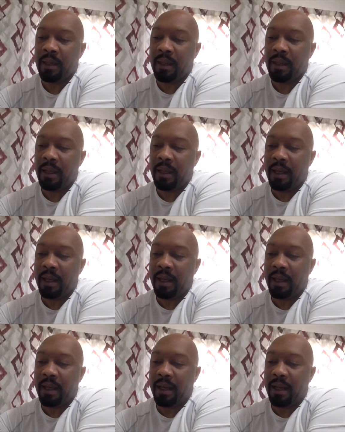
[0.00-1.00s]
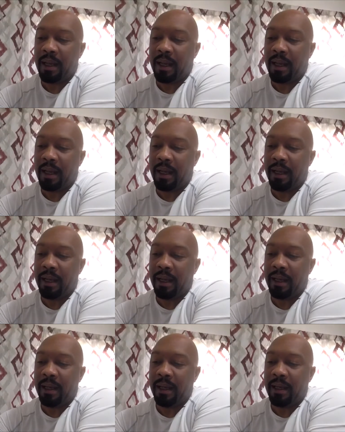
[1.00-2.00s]

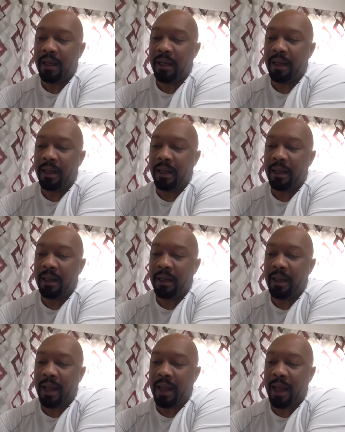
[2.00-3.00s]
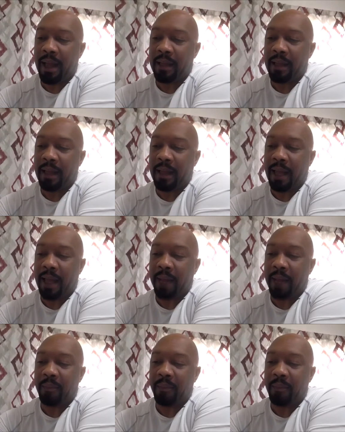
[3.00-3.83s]
(no one is talking)